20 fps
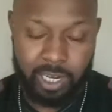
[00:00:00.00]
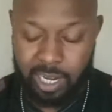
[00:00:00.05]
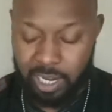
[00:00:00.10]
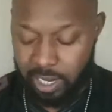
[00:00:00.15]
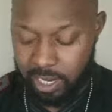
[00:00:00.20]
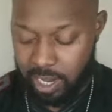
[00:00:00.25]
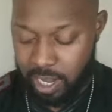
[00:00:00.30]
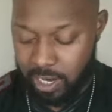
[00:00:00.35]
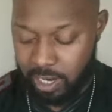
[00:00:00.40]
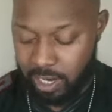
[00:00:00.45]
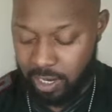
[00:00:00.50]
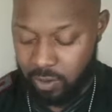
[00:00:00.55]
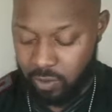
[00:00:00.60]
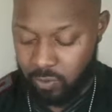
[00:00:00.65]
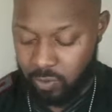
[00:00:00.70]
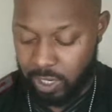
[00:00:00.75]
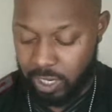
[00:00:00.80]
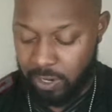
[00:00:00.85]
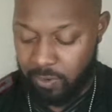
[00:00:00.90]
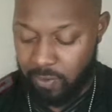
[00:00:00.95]
out of those
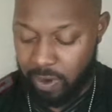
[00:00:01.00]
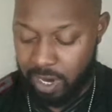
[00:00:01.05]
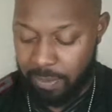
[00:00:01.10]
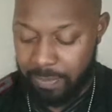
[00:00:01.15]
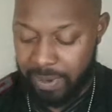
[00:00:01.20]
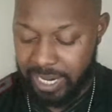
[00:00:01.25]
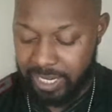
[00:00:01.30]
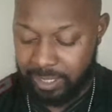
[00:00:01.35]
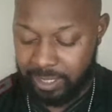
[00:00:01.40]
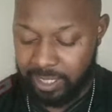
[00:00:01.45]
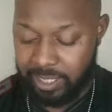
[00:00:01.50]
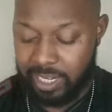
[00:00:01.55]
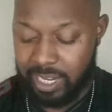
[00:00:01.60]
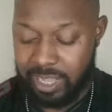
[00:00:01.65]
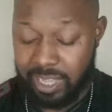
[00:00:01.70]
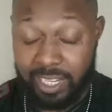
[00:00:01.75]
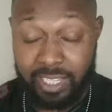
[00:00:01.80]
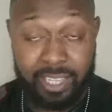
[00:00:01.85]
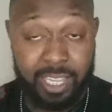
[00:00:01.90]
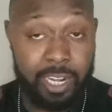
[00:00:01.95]
rookie running backs, because I
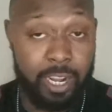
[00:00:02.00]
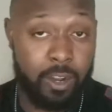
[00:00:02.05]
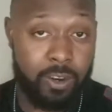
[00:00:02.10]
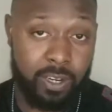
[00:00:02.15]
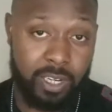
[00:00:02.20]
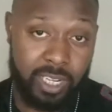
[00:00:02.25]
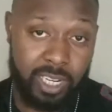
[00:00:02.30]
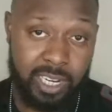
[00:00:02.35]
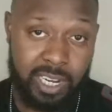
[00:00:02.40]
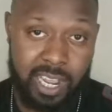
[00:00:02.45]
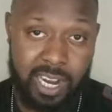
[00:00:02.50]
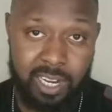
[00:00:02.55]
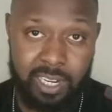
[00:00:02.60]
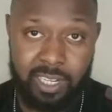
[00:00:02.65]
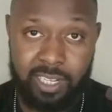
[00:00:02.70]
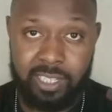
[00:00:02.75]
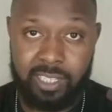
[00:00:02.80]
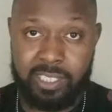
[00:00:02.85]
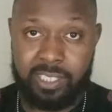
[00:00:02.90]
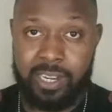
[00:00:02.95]
think they're going to get a lot of
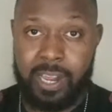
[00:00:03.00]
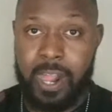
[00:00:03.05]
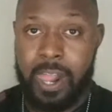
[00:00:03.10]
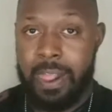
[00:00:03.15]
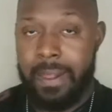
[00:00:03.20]
looks.